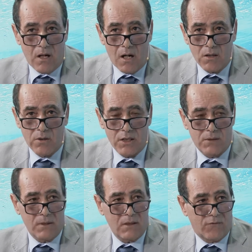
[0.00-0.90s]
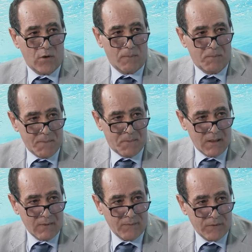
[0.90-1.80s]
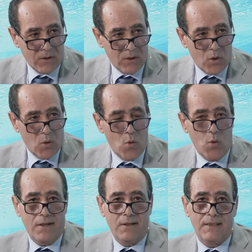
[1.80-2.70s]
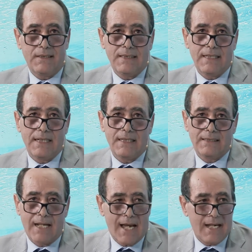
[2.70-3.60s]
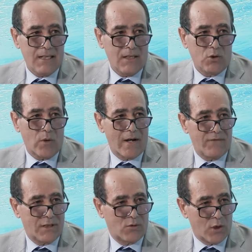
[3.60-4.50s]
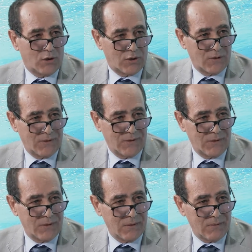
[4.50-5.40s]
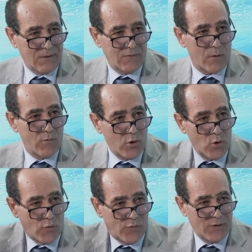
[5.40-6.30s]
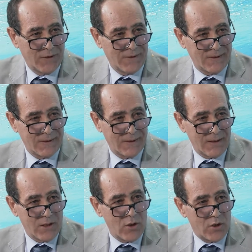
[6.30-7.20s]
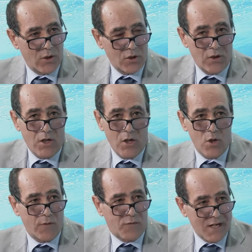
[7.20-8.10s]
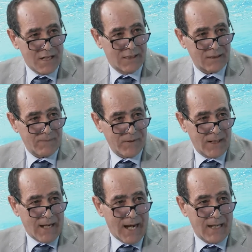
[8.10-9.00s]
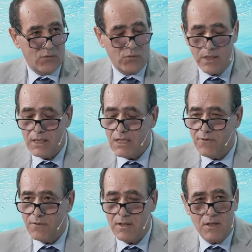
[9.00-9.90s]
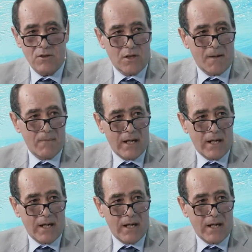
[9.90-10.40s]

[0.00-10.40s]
encouragement for people who try to harvest water from the roof in the field, and we give some